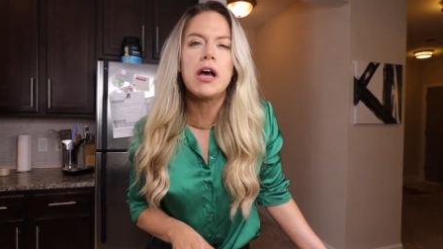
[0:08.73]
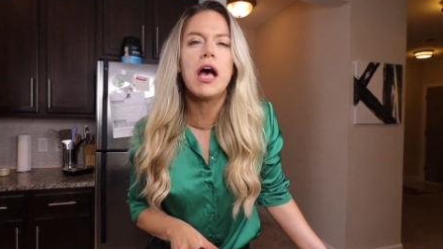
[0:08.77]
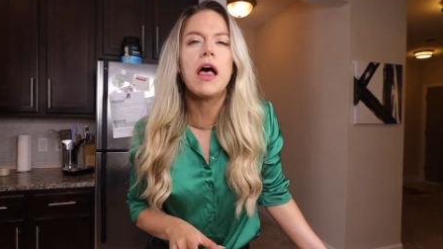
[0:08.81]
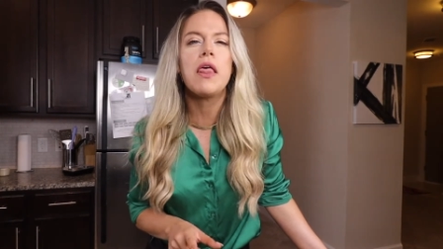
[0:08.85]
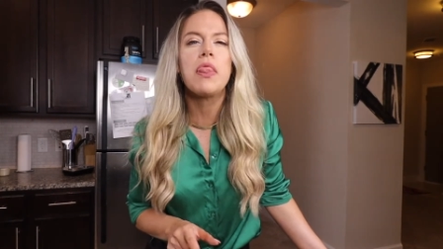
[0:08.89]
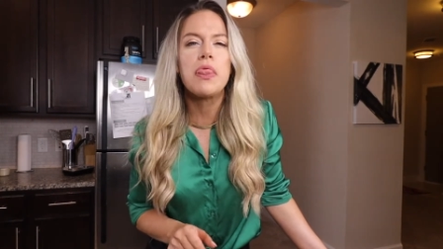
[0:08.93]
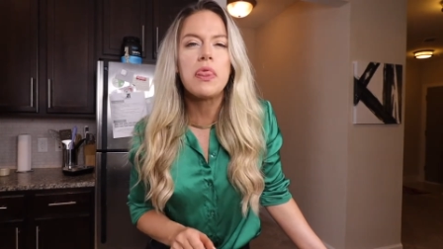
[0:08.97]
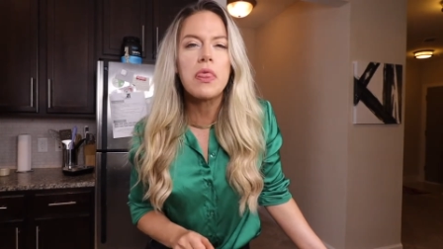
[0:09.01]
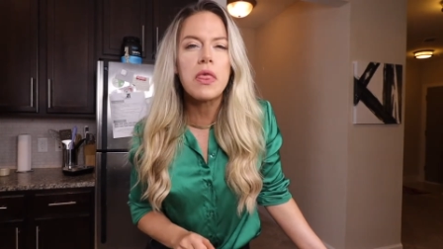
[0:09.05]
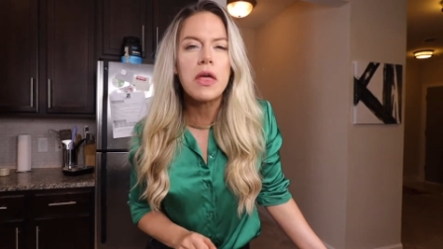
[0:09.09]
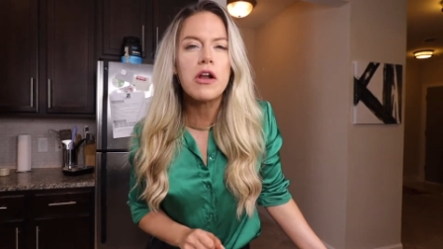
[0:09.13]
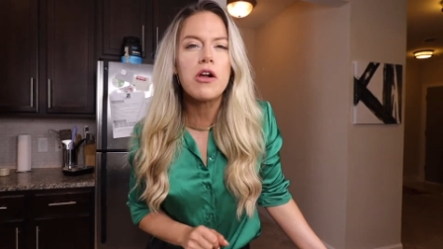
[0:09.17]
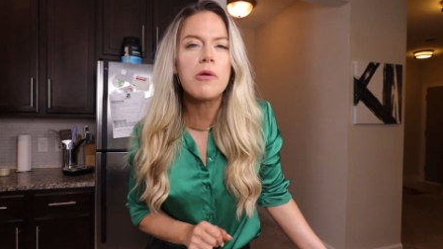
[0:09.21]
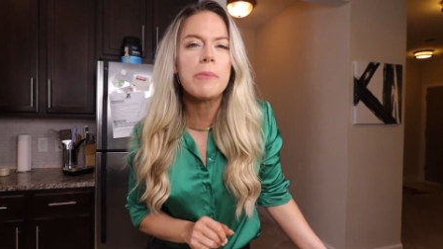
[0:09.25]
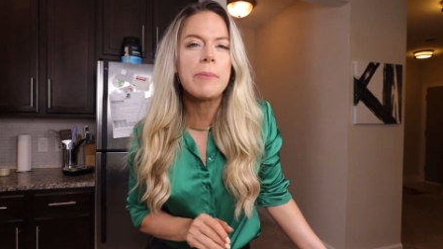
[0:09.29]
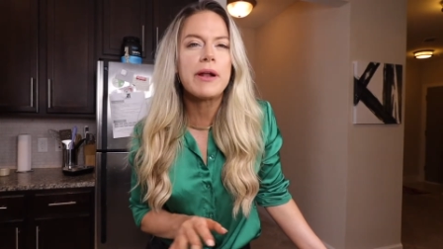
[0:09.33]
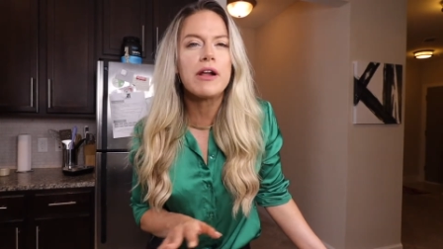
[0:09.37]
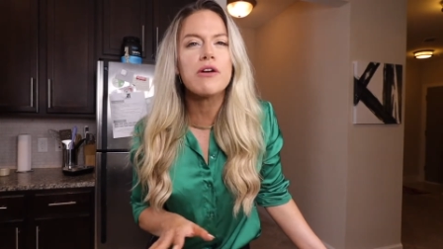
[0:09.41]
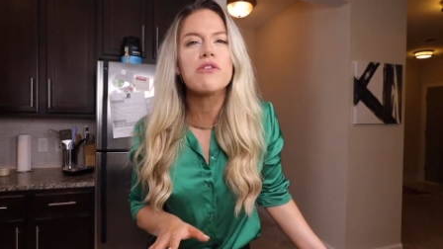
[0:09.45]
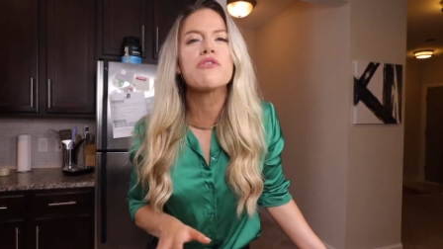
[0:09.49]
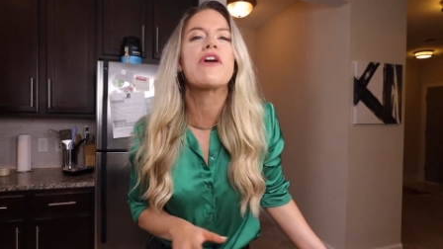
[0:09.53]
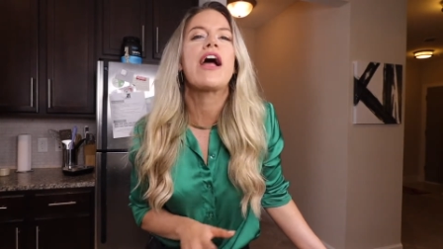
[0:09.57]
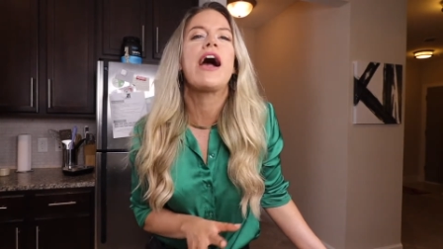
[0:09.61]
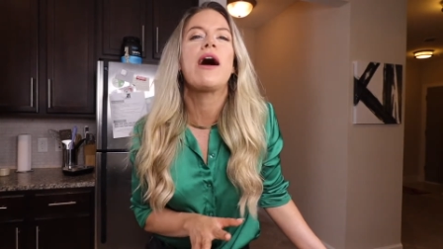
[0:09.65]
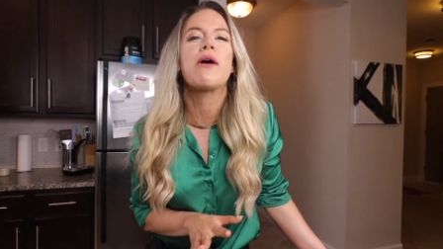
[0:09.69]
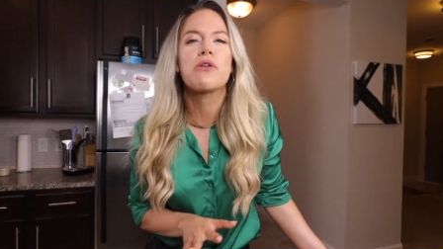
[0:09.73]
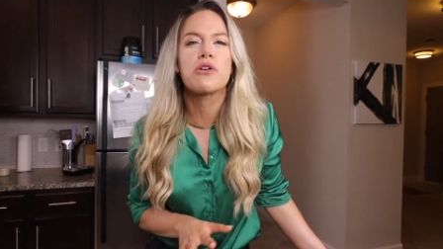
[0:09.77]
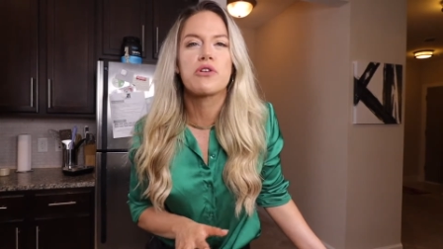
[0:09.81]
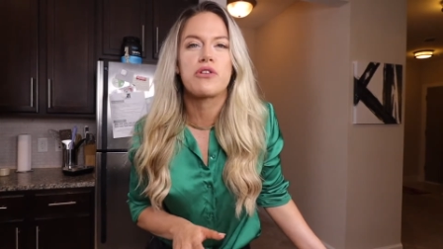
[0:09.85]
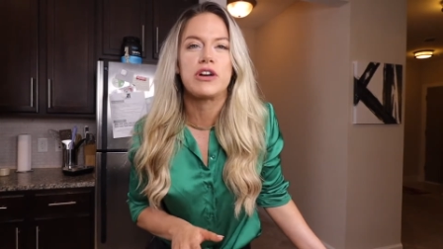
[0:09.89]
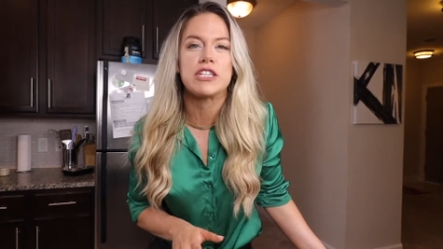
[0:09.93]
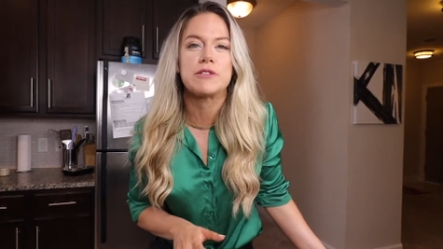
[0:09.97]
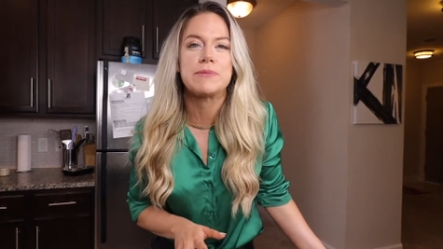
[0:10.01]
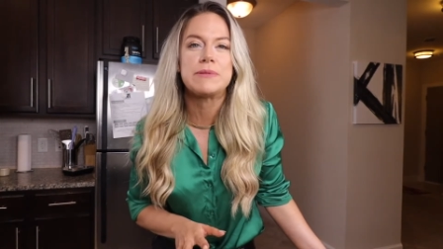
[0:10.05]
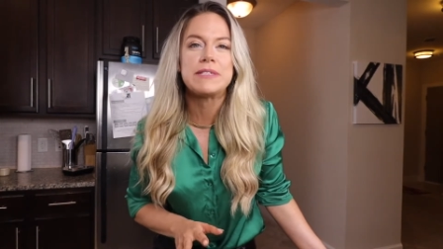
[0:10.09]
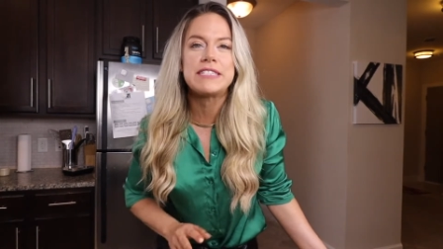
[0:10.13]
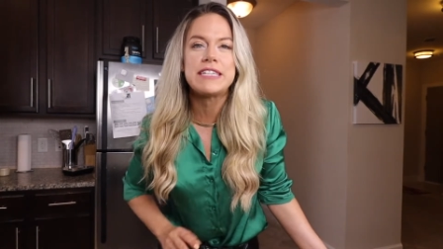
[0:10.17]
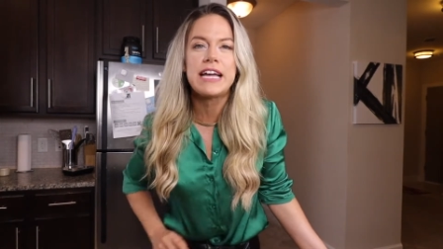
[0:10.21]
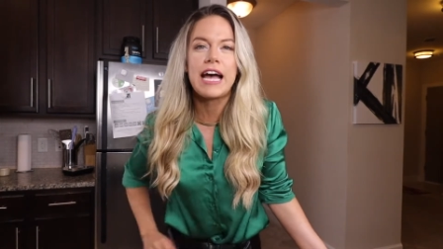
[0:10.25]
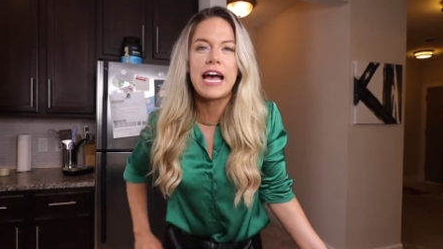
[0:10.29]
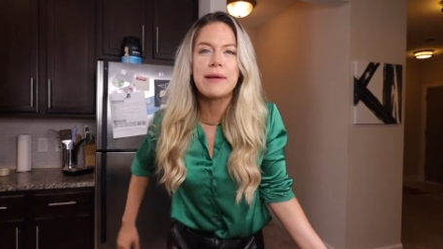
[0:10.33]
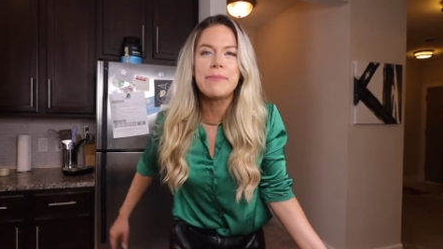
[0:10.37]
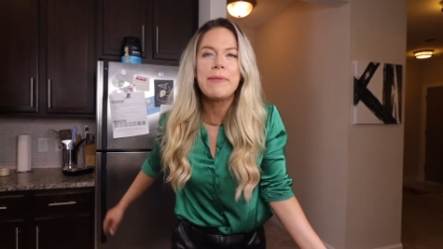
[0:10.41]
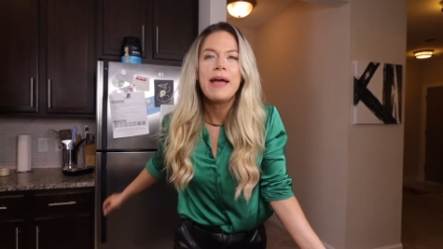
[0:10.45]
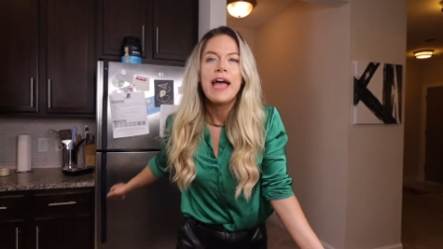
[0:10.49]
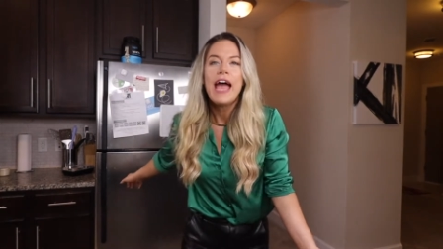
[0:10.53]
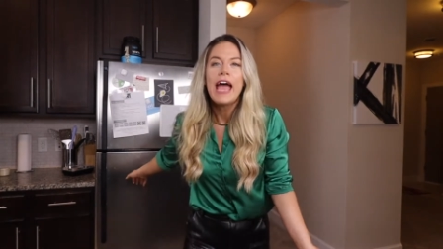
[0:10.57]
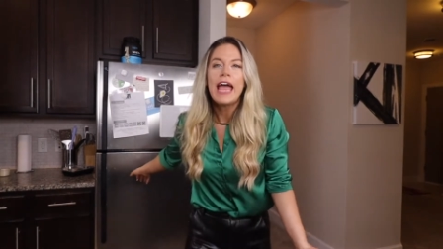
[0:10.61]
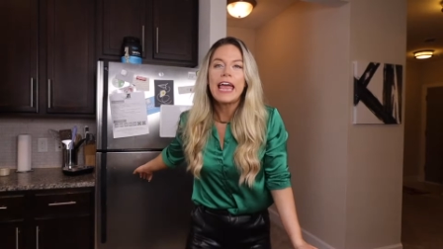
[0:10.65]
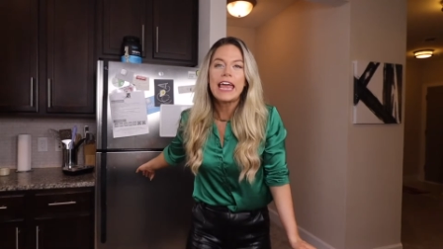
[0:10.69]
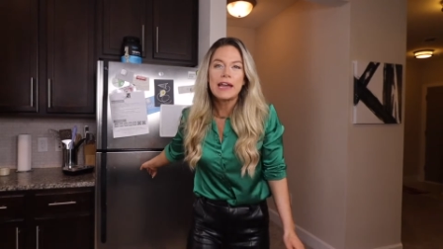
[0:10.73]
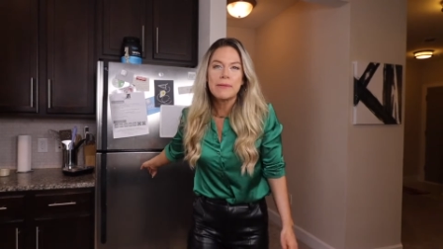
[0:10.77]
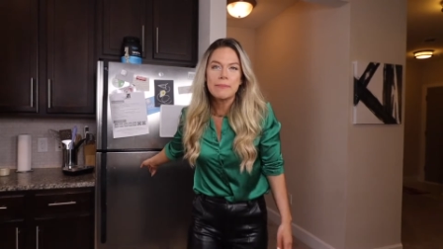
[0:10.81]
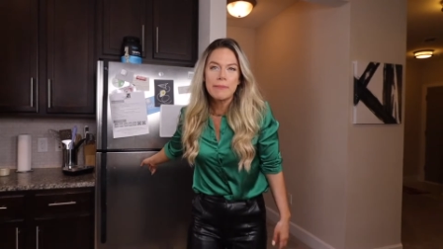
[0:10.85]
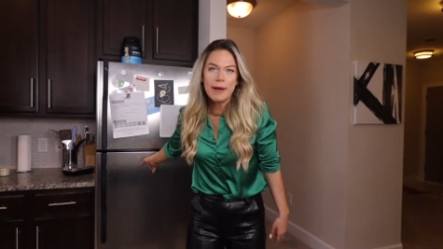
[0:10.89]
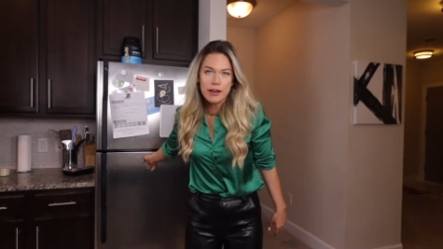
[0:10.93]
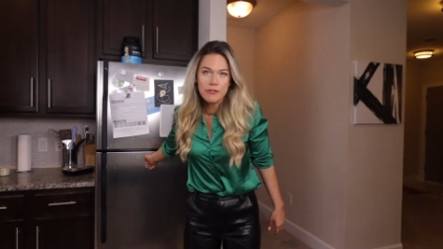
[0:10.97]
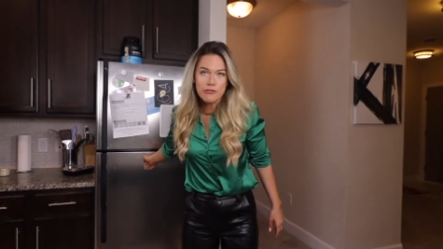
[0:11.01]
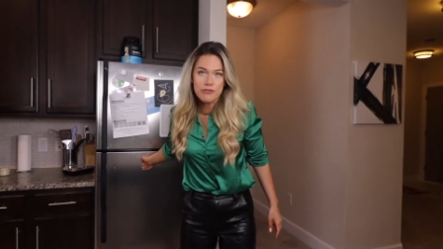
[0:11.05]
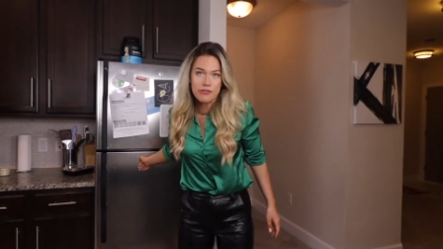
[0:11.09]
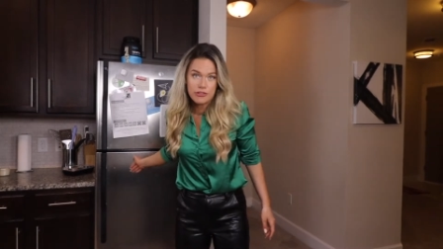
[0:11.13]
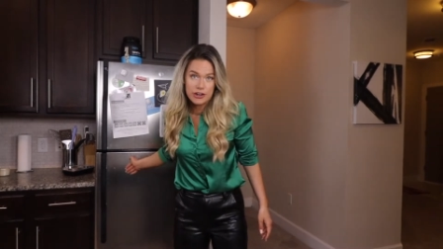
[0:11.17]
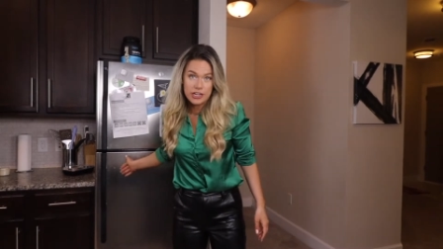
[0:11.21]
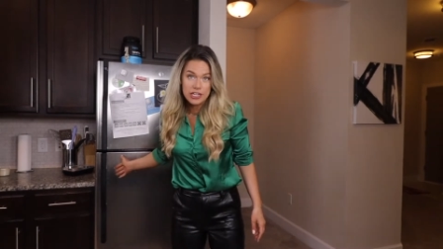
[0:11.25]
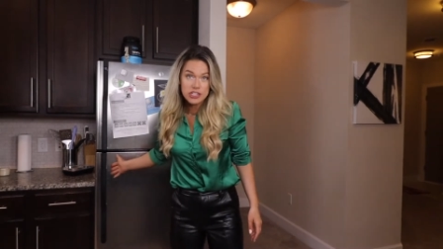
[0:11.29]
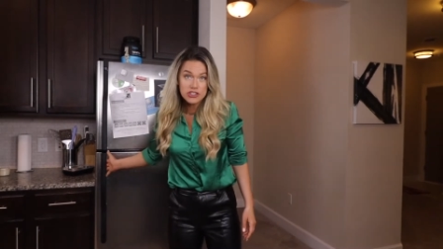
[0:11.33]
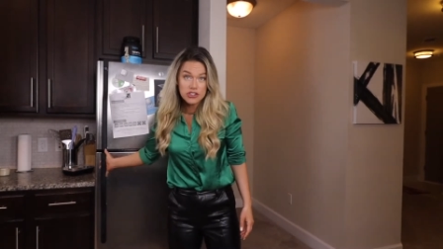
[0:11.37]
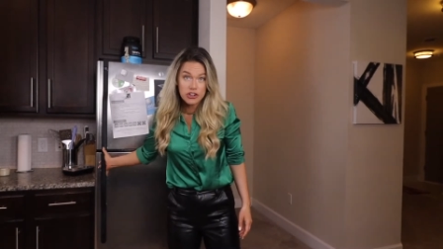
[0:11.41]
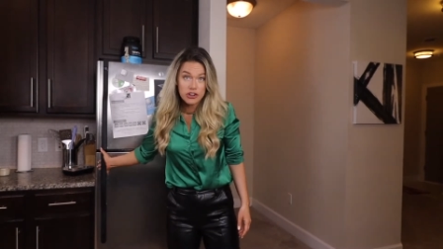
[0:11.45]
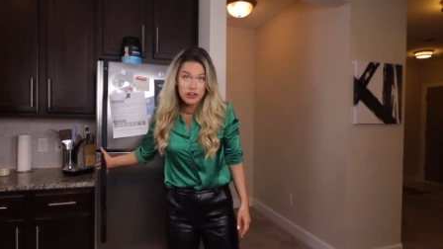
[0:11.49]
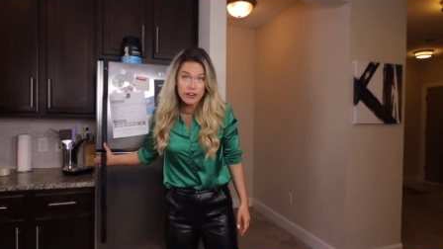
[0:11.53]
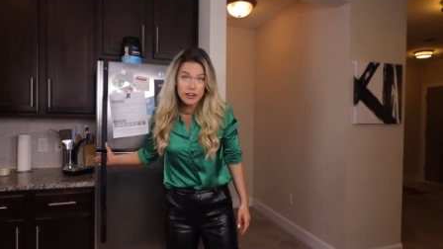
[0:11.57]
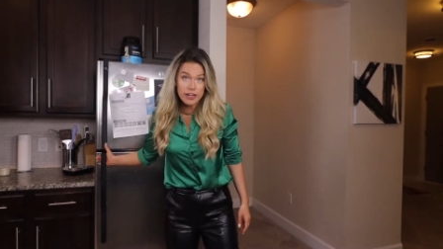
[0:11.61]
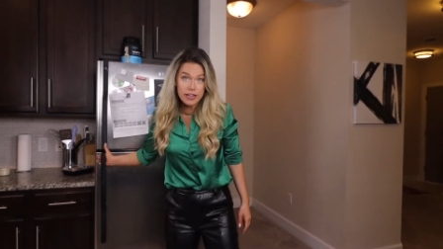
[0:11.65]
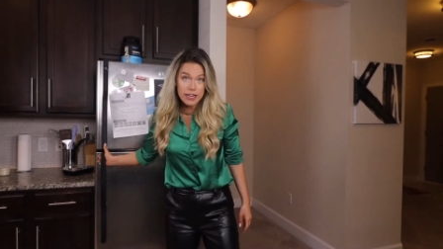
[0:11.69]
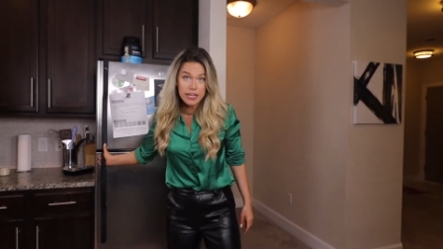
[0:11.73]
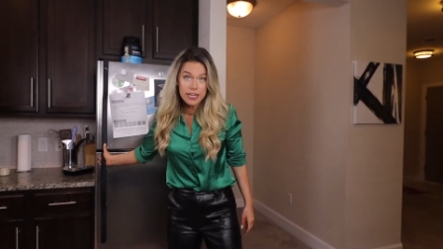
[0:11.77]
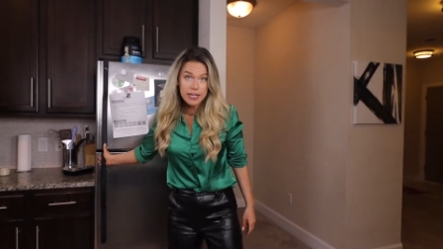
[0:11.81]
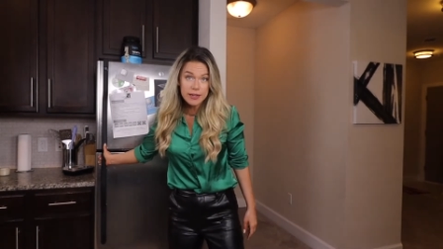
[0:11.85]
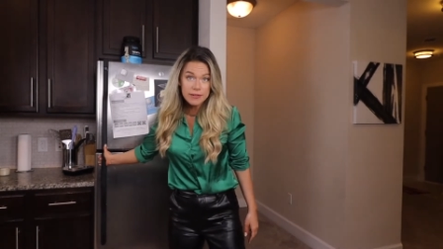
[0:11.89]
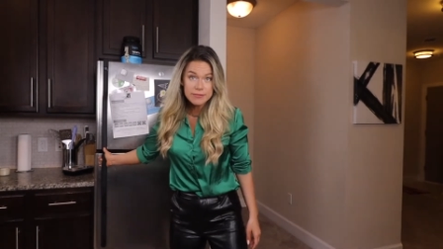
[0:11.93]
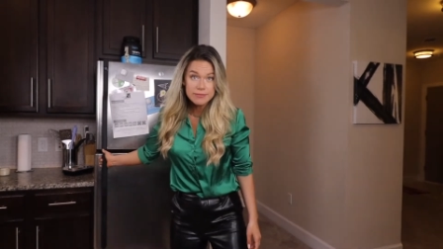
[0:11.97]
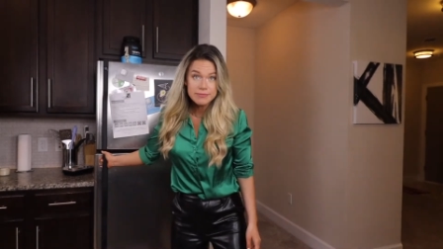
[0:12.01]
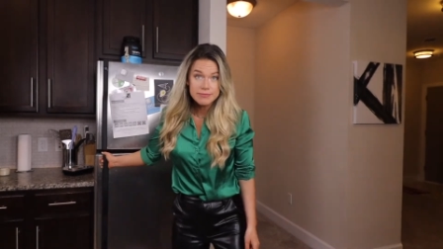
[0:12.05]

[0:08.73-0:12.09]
a little bit around Christmas time in my fridge currently.